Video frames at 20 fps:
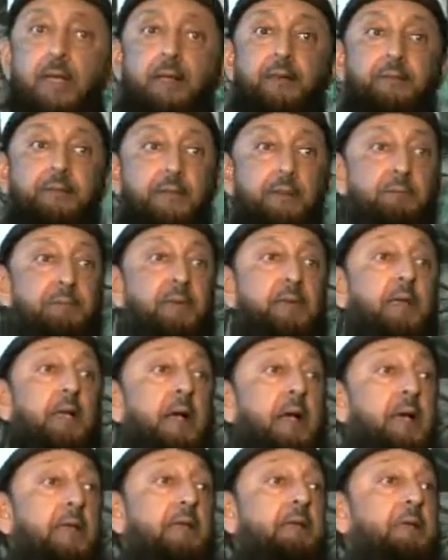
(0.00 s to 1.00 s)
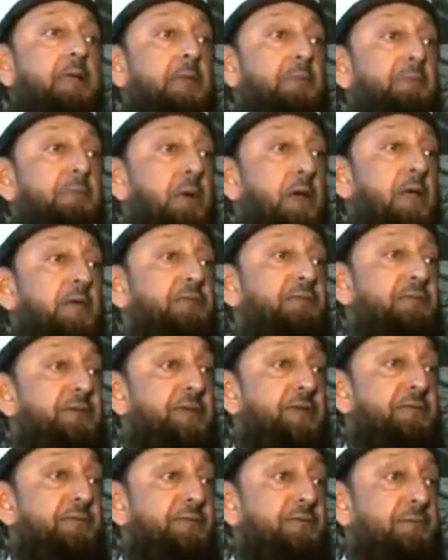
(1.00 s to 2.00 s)
They began the
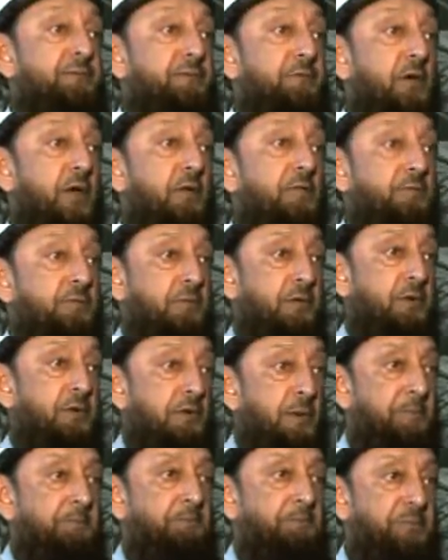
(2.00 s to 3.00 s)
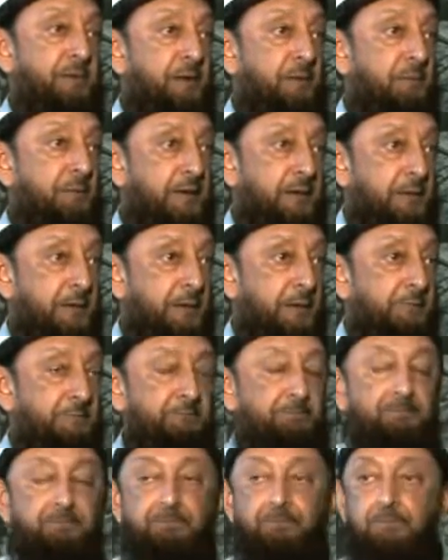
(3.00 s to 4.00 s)
process of corrupting money
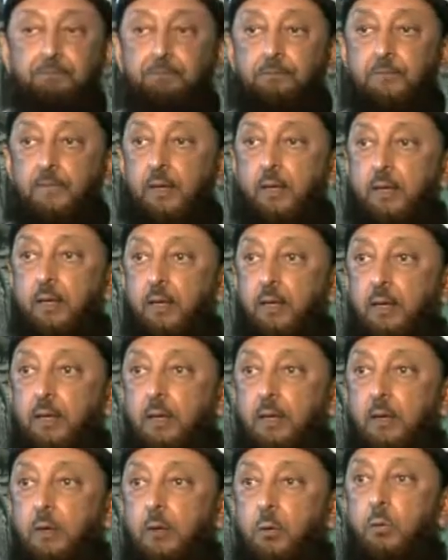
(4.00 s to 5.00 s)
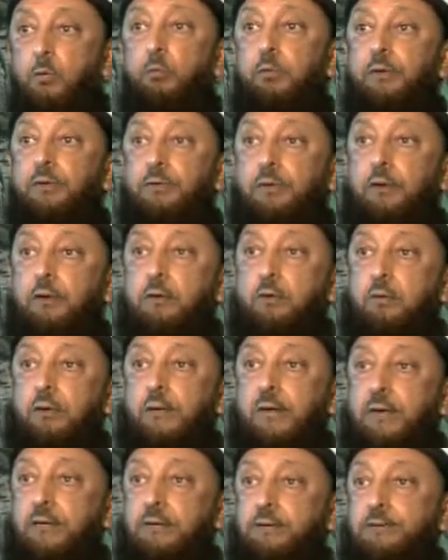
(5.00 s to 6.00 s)
with the
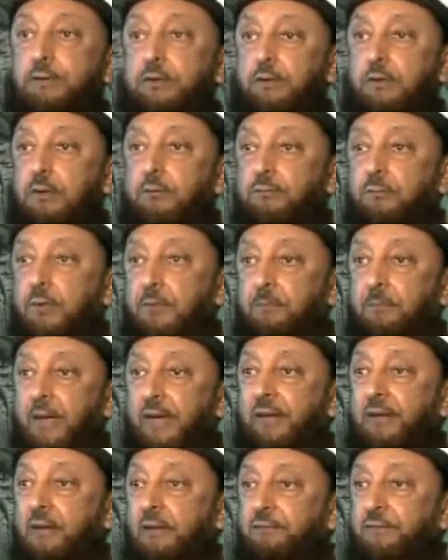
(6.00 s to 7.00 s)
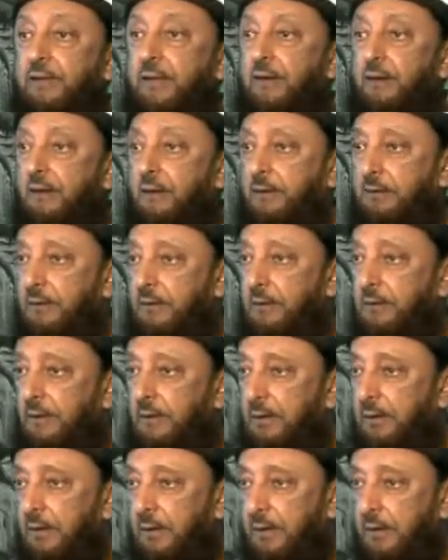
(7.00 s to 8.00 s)
creation of the Bank of England
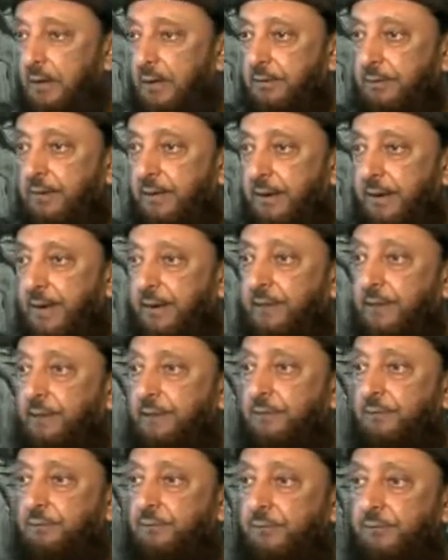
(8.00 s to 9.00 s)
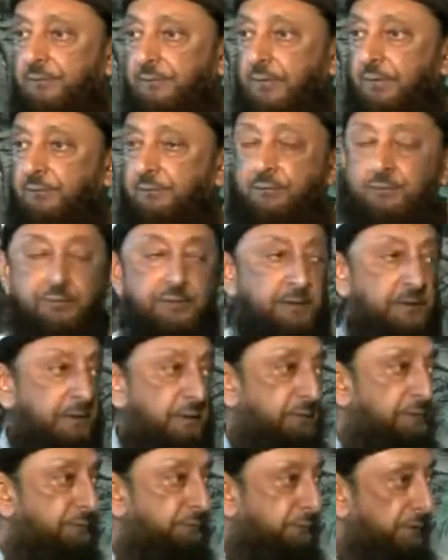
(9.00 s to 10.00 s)
at the end of the
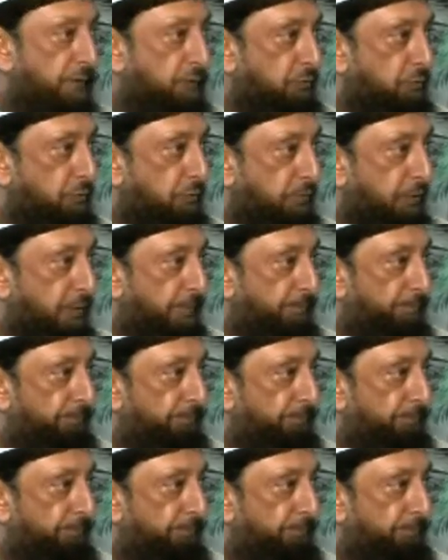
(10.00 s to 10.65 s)
17th century.